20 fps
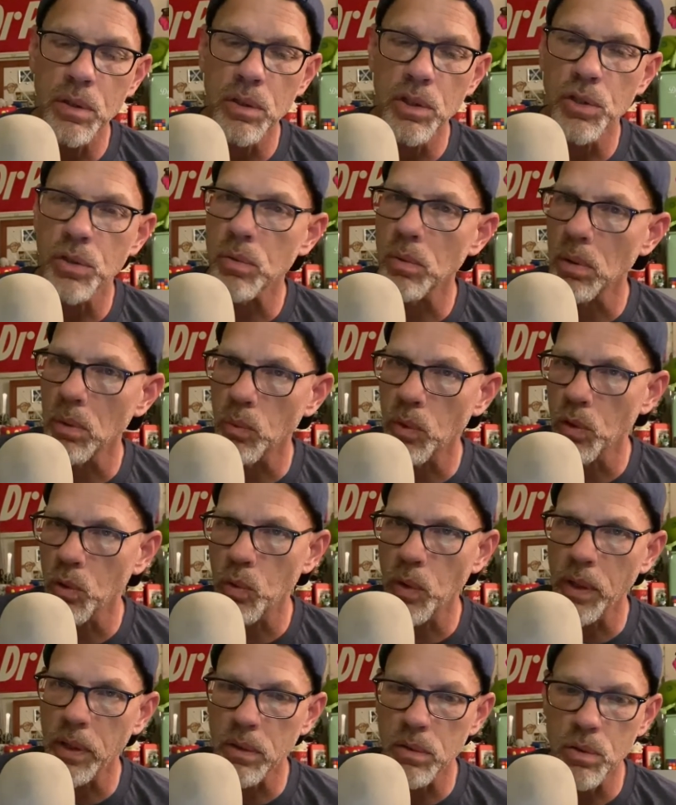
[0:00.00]
just real
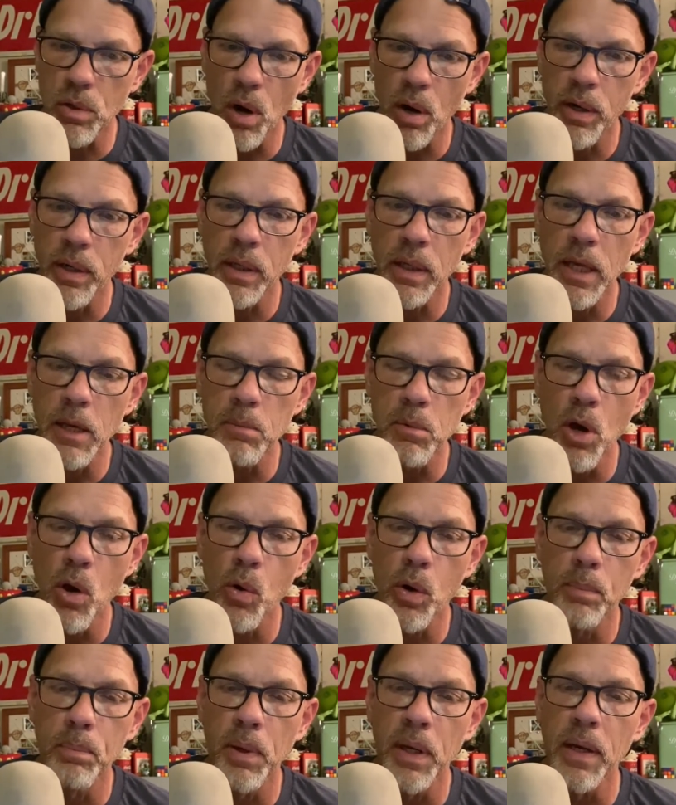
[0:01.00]
quick, sorry to keep
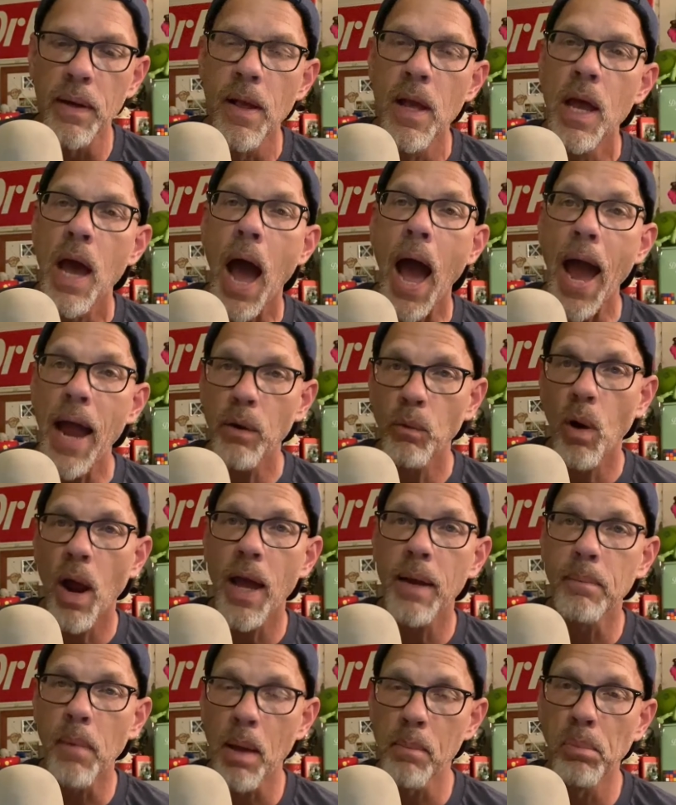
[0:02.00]
going, but I
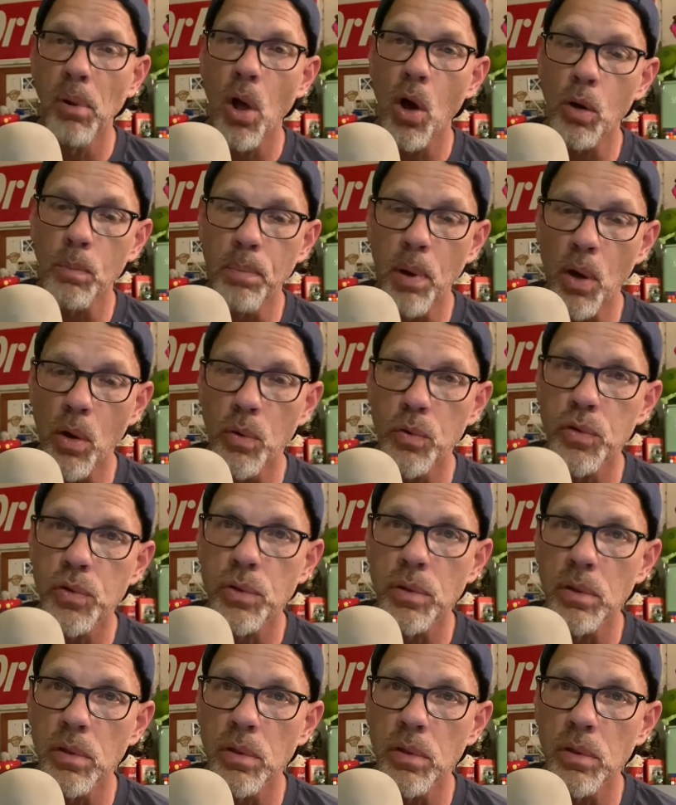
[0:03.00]
write my blog post.